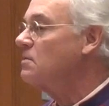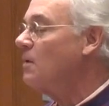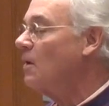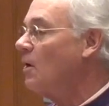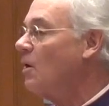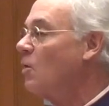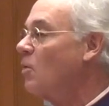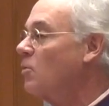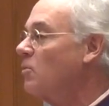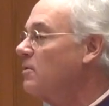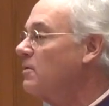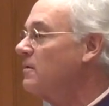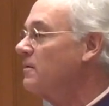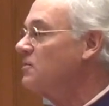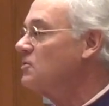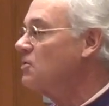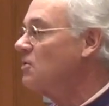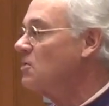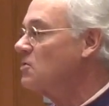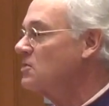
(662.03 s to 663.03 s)
awkward
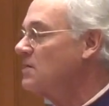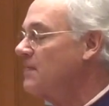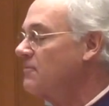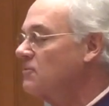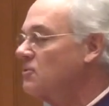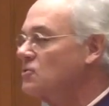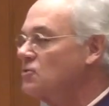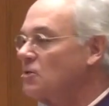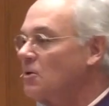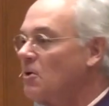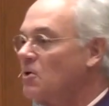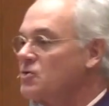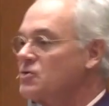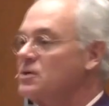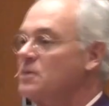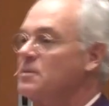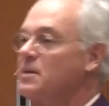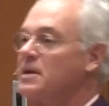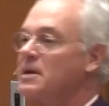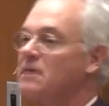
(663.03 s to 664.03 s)
in church after church
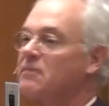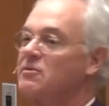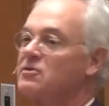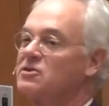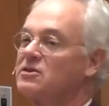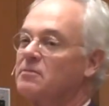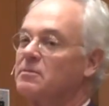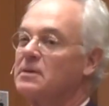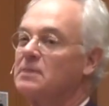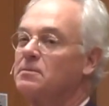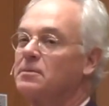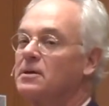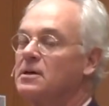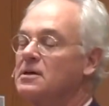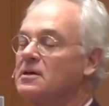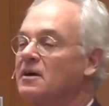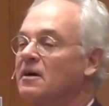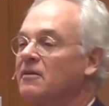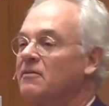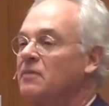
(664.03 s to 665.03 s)
that many of us have been
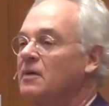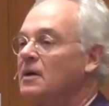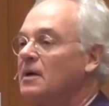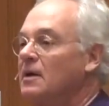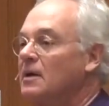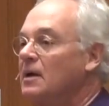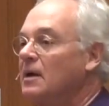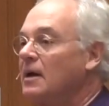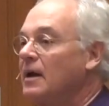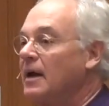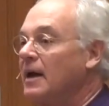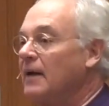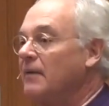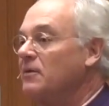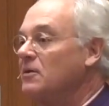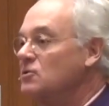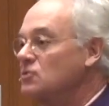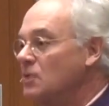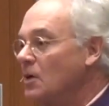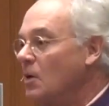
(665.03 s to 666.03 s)
part of. And
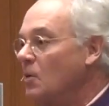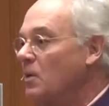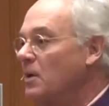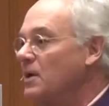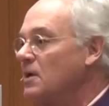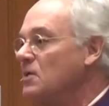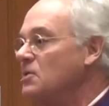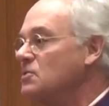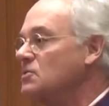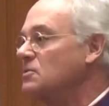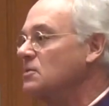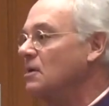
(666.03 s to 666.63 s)
there's always, there